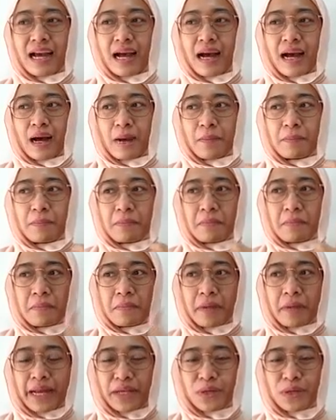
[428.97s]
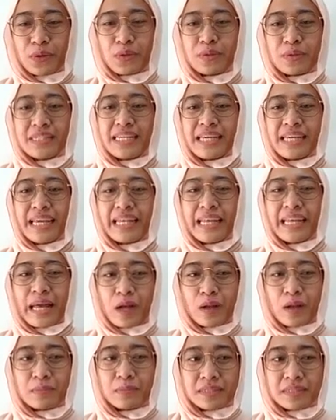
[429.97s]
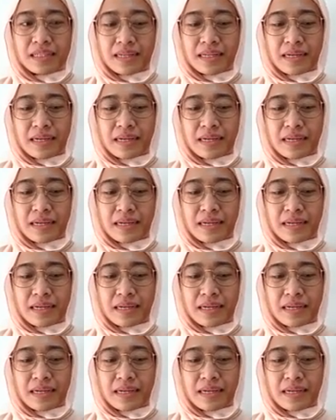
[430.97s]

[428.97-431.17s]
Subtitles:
my coaching and helped